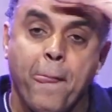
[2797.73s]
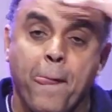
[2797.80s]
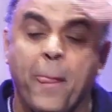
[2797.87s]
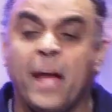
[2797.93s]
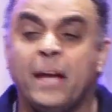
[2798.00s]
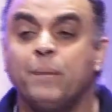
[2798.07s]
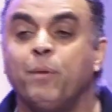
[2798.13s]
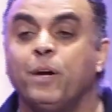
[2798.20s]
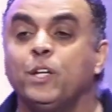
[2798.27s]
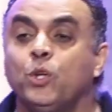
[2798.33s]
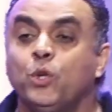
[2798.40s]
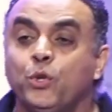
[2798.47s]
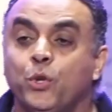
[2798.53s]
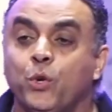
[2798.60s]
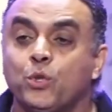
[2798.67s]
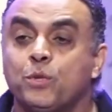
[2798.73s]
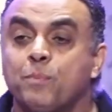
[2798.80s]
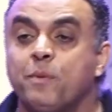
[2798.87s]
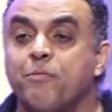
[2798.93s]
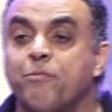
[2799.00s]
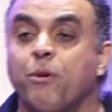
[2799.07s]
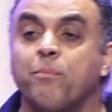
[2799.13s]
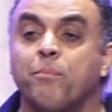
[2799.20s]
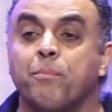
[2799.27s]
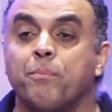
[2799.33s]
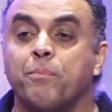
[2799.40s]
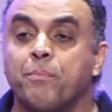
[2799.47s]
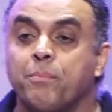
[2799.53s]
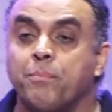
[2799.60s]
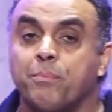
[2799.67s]
Anybody who knows me from
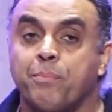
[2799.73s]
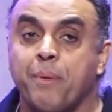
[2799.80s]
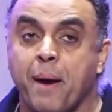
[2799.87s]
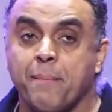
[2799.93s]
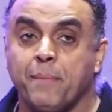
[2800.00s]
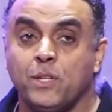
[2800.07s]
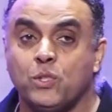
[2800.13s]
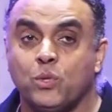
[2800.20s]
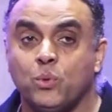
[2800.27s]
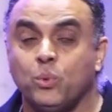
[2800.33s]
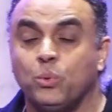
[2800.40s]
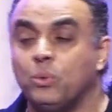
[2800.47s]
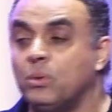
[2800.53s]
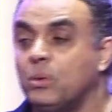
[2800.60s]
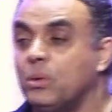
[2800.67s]
primary school